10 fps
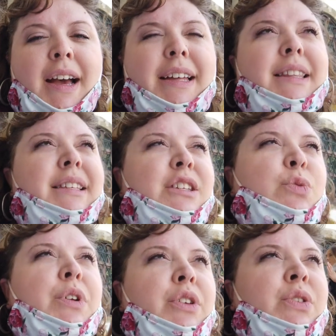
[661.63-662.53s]
Uh, this is
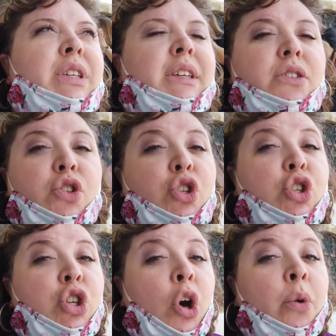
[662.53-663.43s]
one of those things. There's
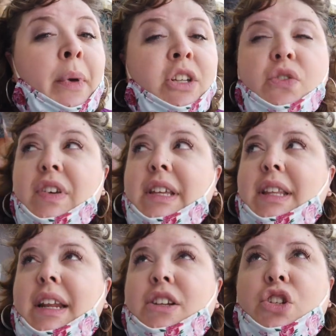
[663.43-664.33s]
so much of it
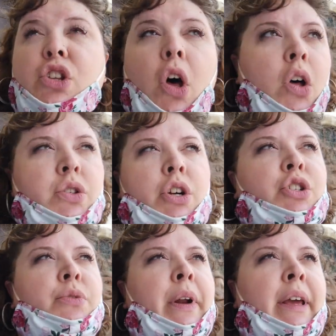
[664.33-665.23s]
that it just all
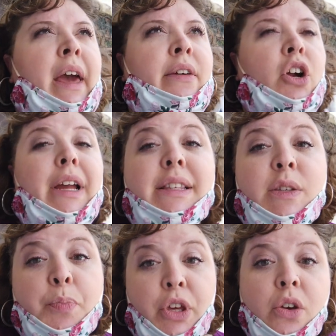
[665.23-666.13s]
starts to run together.
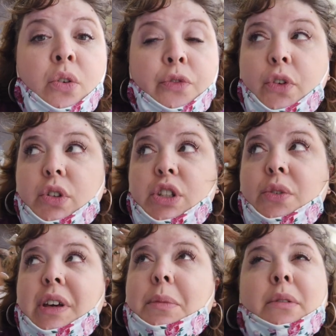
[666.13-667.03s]
It's beautiful.
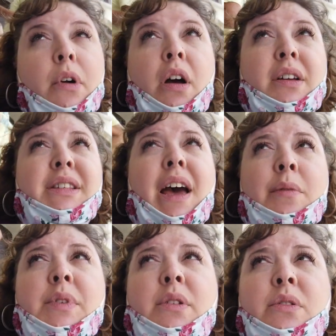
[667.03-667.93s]
Don't get me wrong. It's
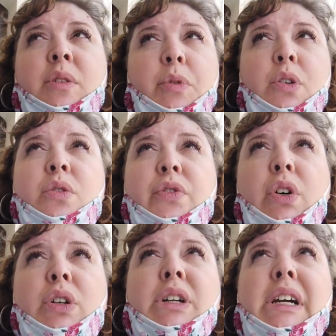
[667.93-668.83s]
absolutely
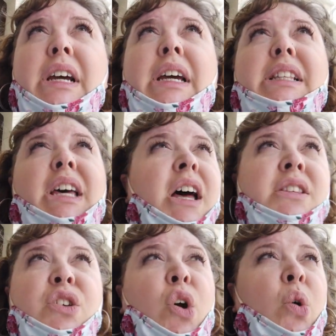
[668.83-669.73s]
beautiful.
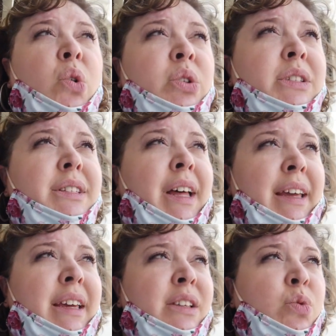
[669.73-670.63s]
Tons of gold.
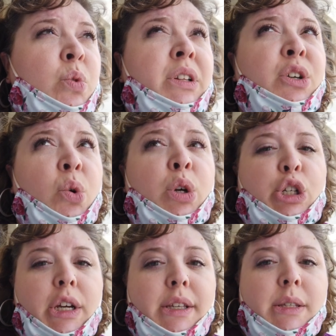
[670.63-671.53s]
Like it's really
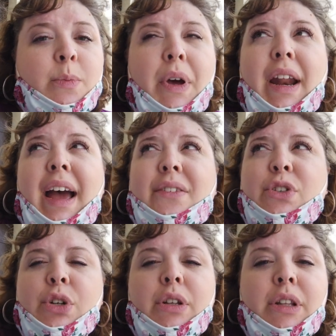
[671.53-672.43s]
gorgeous. But
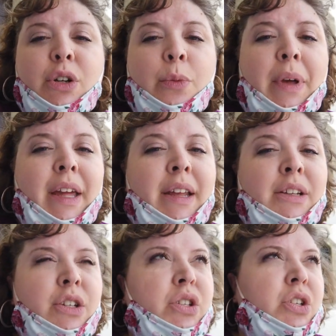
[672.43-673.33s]
after a little bit,
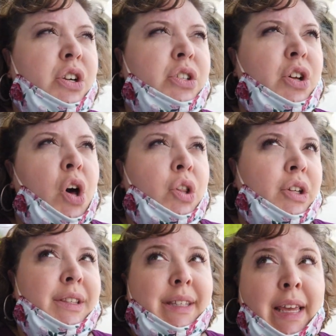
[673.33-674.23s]
it just starts to all
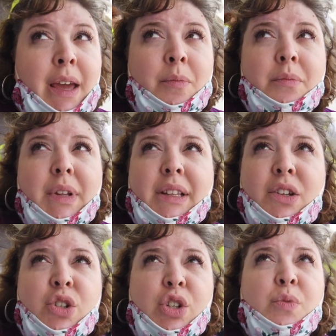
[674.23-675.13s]
look the same. Like
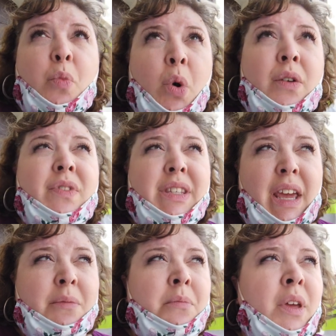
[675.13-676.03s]
there's just more of the
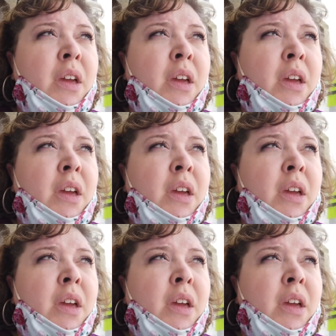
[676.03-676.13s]
same.